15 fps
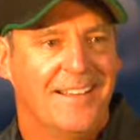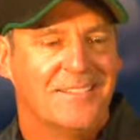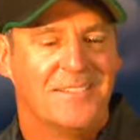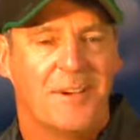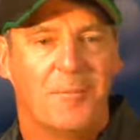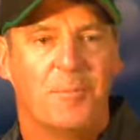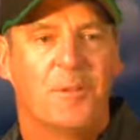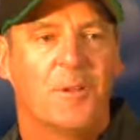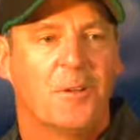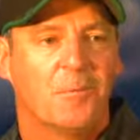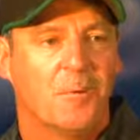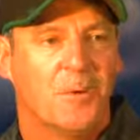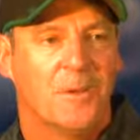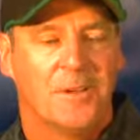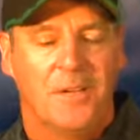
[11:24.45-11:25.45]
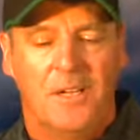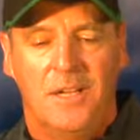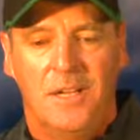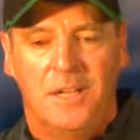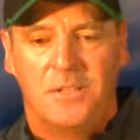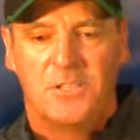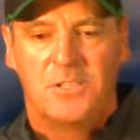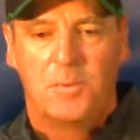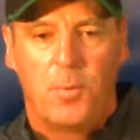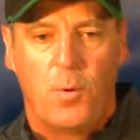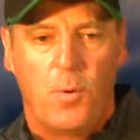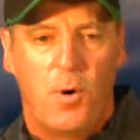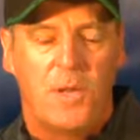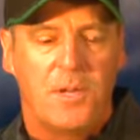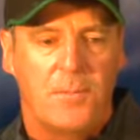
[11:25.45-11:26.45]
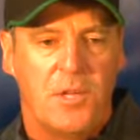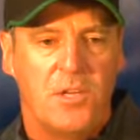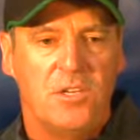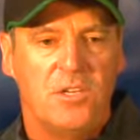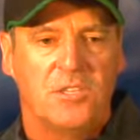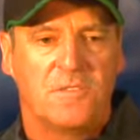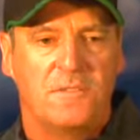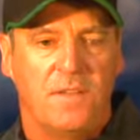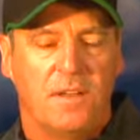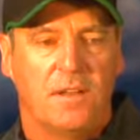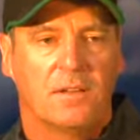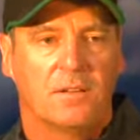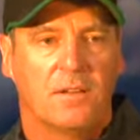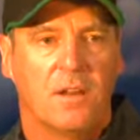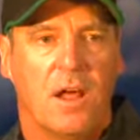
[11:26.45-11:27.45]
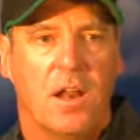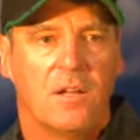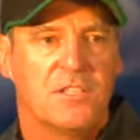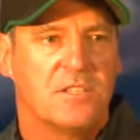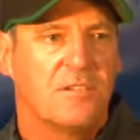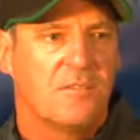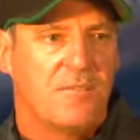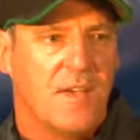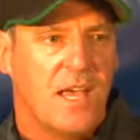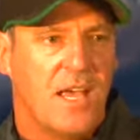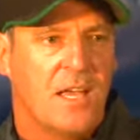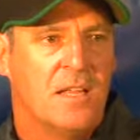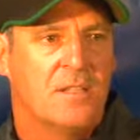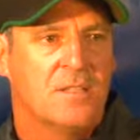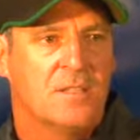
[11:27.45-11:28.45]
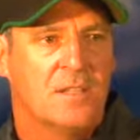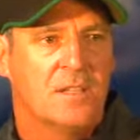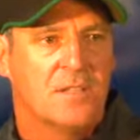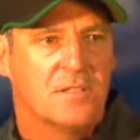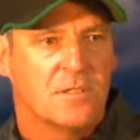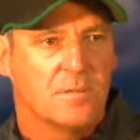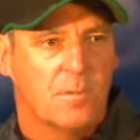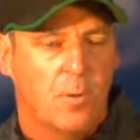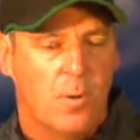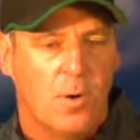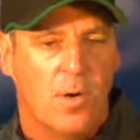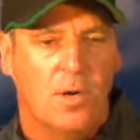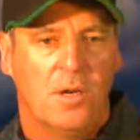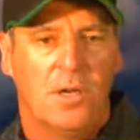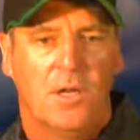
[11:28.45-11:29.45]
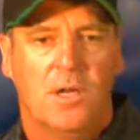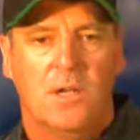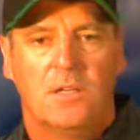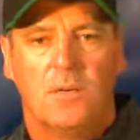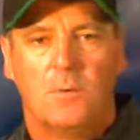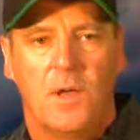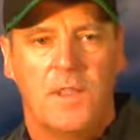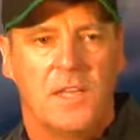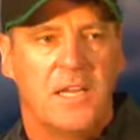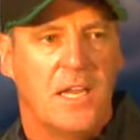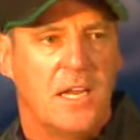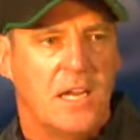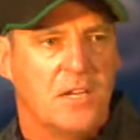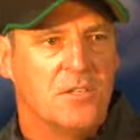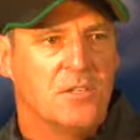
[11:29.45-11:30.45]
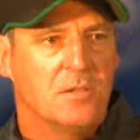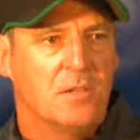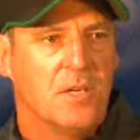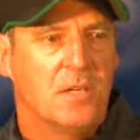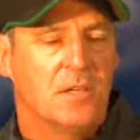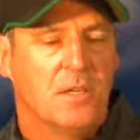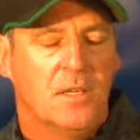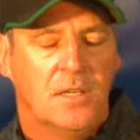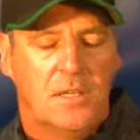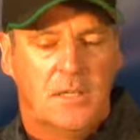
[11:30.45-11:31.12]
It's unbelievable. And the support, I mean, you can just feel it, the knowledge of the fans, the support, the way they're getting into it.